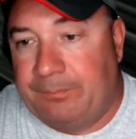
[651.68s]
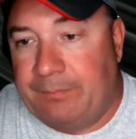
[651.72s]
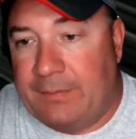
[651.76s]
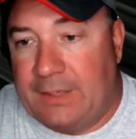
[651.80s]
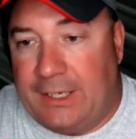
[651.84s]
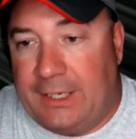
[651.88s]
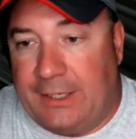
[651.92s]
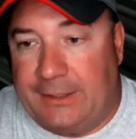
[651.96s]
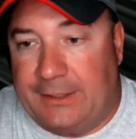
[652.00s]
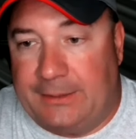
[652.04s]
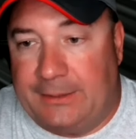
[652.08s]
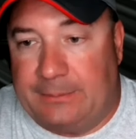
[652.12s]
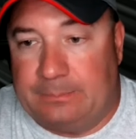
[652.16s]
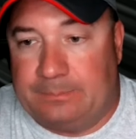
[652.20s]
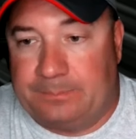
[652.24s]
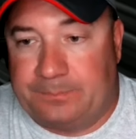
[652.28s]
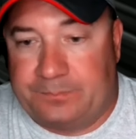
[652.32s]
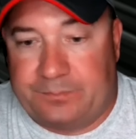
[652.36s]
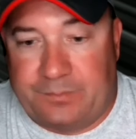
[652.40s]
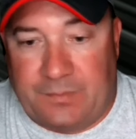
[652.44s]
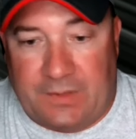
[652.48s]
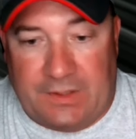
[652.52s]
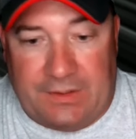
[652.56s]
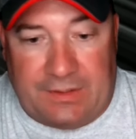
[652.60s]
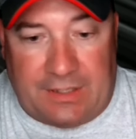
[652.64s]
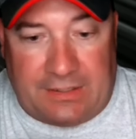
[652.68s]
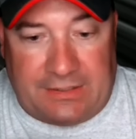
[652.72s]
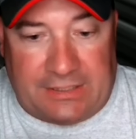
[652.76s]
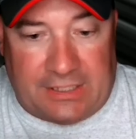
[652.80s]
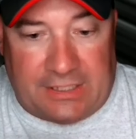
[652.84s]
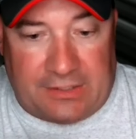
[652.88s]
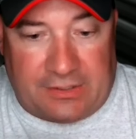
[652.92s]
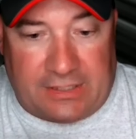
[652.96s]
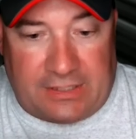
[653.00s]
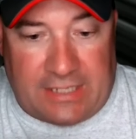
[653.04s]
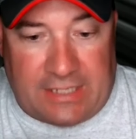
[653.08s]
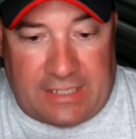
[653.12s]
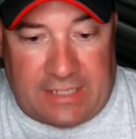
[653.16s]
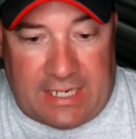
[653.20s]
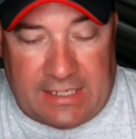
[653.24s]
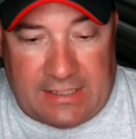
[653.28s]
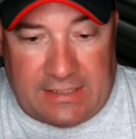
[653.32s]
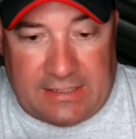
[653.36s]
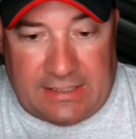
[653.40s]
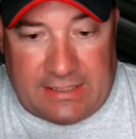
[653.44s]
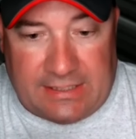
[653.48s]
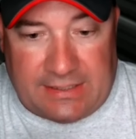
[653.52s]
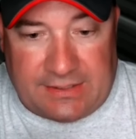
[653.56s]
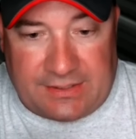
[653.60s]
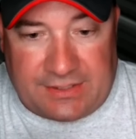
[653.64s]
Then the other guy
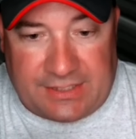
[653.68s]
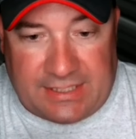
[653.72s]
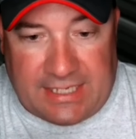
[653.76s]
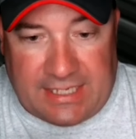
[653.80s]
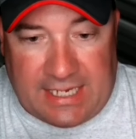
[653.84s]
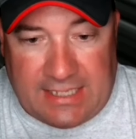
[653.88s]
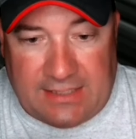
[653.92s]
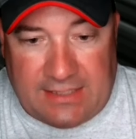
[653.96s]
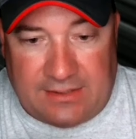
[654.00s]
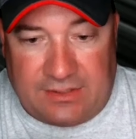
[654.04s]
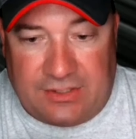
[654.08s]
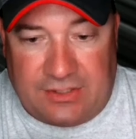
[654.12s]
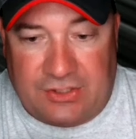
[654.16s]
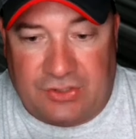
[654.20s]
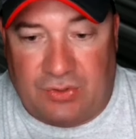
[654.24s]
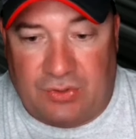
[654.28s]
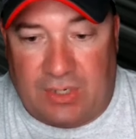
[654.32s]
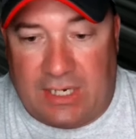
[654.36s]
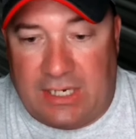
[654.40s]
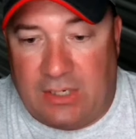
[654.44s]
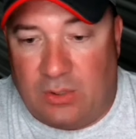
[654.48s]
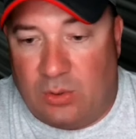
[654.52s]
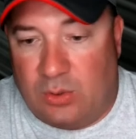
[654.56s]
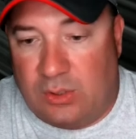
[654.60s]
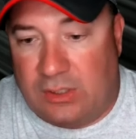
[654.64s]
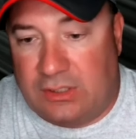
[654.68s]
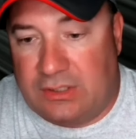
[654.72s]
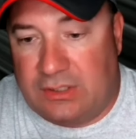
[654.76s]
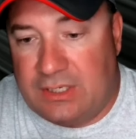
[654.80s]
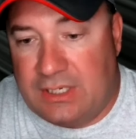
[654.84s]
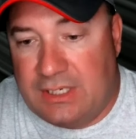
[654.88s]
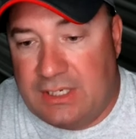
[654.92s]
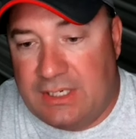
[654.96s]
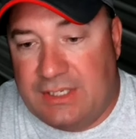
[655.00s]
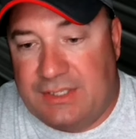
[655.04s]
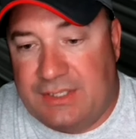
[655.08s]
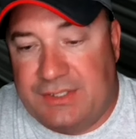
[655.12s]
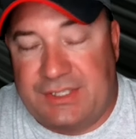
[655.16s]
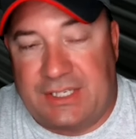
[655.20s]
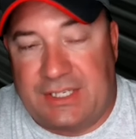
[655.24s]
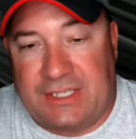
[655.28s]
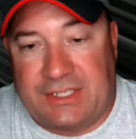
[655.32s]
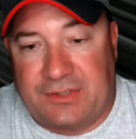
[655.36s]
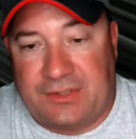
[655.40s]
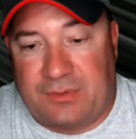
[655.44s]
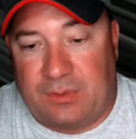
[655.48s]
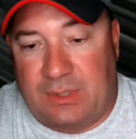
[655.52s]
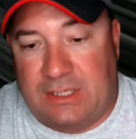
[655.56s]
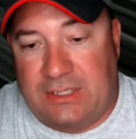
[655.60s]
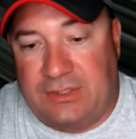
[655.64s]
is Caden Strayhorn,
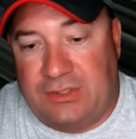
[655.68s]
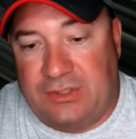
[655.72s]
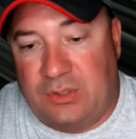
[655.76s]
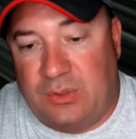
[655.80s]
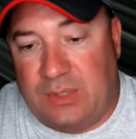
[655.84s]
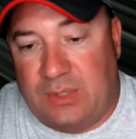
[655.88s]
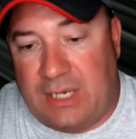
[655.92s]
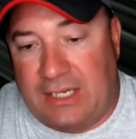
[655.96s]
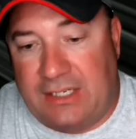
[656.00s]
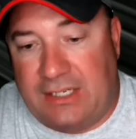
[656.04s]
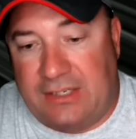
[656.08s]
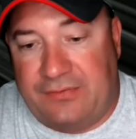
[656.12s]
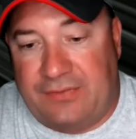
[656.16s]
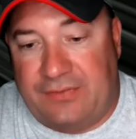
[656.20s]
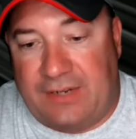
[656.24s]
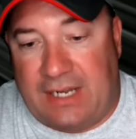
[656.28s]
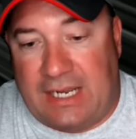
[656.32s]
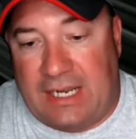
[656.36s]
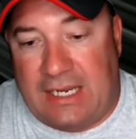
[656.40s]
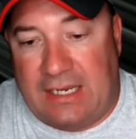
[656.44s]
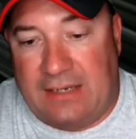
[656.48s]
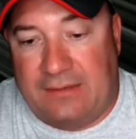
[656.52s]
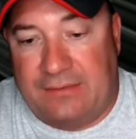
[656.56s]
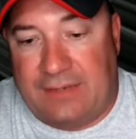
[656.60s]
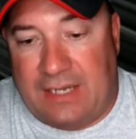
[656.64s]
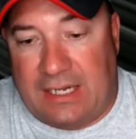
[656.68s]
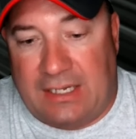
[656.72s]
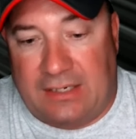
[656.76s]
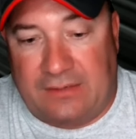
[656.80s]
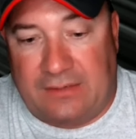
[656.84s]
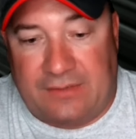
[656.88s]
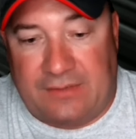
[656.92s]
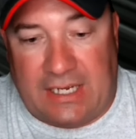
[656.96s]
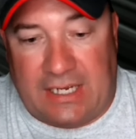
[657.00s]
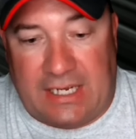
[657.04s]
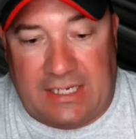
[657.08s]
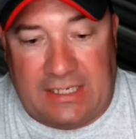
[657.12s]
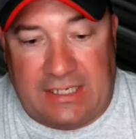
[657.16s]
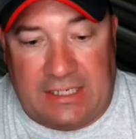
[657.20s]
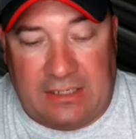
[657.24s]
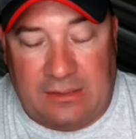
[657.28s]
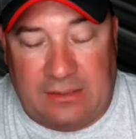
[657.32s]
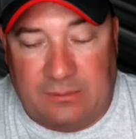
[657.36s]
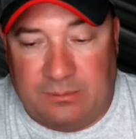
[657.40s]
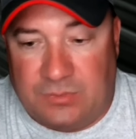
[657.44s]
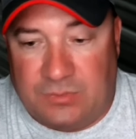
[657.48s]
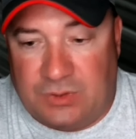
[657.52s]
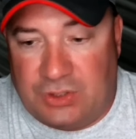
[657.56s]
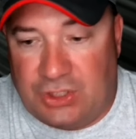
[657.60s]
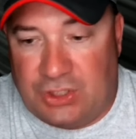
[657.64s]
6'3", 295 out of
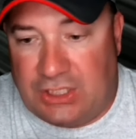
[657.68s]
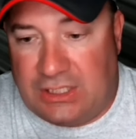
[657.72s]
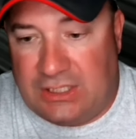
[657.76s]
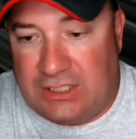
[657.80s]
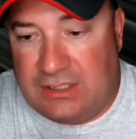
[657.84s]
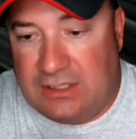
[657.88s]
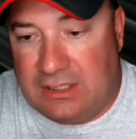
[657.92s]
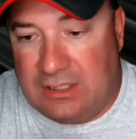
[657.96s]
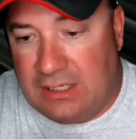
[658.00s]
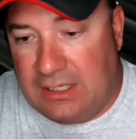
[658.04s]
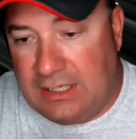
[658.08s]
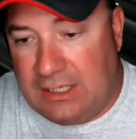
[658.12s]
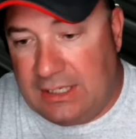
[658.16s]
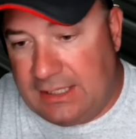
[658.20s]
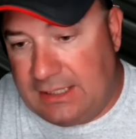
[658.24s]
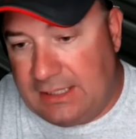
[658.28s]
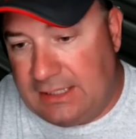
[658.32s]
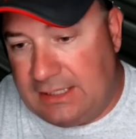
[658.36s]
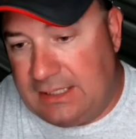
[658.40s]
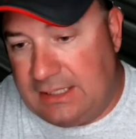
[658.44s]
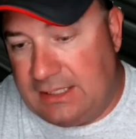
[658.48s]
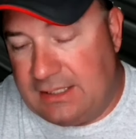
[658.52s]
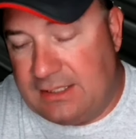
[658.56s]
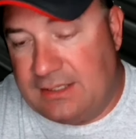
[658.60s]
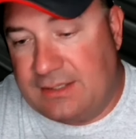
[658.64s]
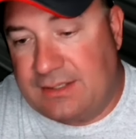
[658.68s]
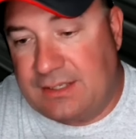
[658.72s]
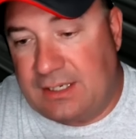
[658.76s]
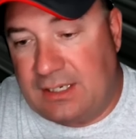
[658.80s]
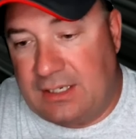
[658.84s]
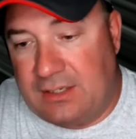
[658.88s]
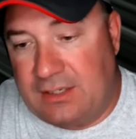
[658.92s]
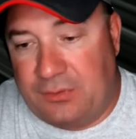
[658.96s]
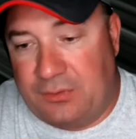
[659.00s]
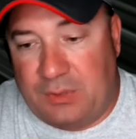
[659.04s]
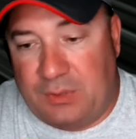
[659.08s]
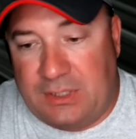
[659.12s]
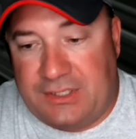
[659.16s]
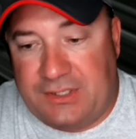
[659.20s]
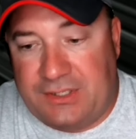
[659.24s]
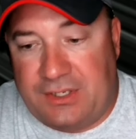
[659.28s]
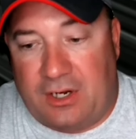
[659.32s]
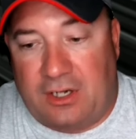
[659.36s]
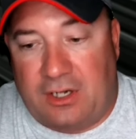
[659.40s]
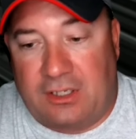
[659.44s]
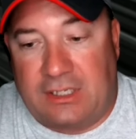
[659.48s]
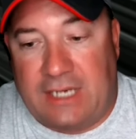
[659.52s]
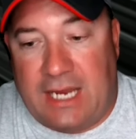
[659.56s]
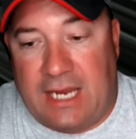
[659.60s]
IMG. He is a three-star,